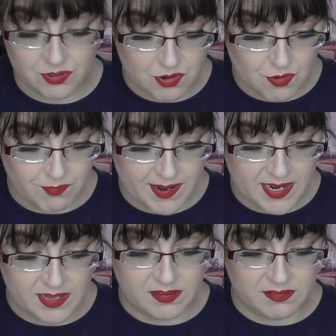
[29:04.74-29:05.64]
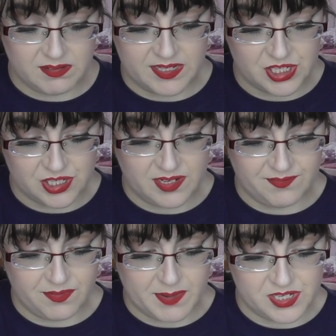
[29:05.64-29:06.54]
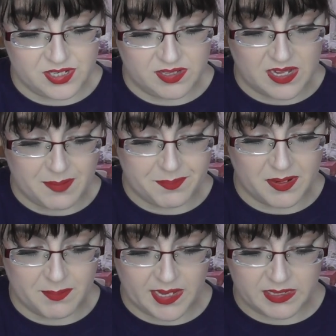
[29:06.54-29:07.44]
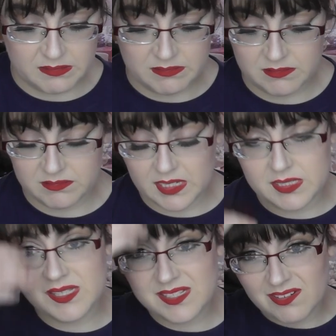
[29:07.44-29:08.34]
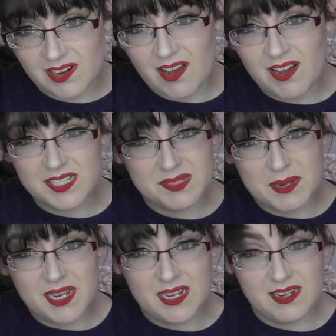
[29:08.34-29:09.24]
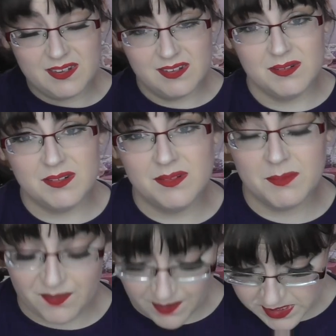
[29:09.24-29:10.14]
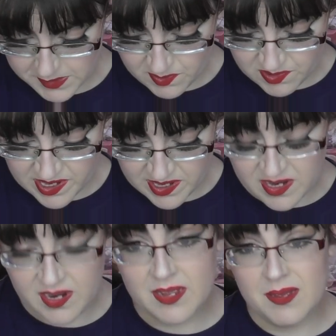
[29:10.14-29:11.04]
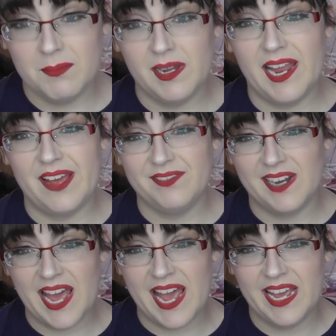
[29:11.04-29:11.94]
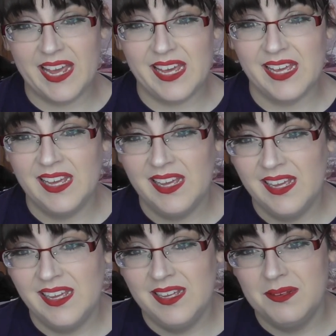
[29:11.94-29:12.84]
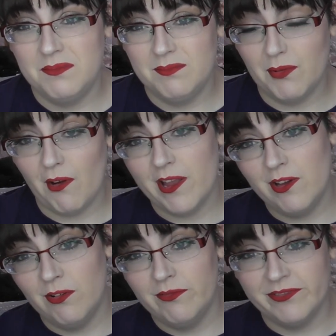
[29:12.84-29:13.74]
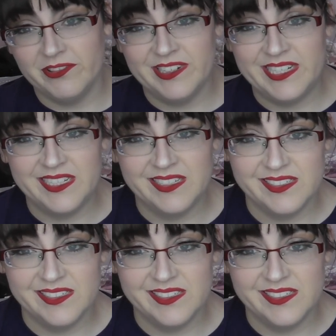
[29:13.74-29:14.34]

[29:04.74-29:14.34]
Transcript: no real additional information on that, but I'm like, oh, that's gonna cost me my firstborn, my left leg, my right ovary.